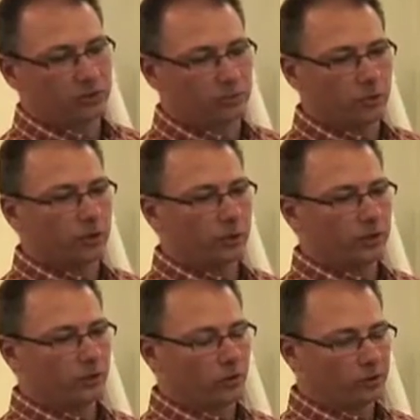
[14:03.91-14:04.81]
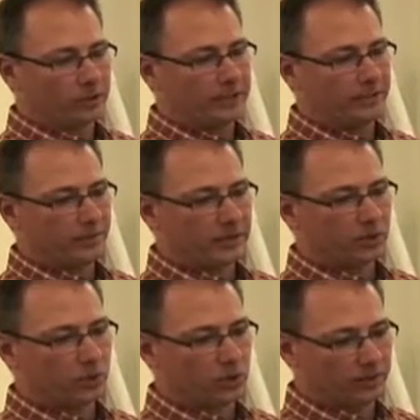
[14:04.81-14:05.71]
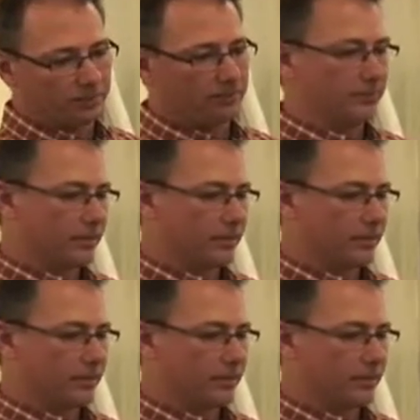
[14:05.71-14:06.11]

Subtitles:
or mercury or those kind of things, which can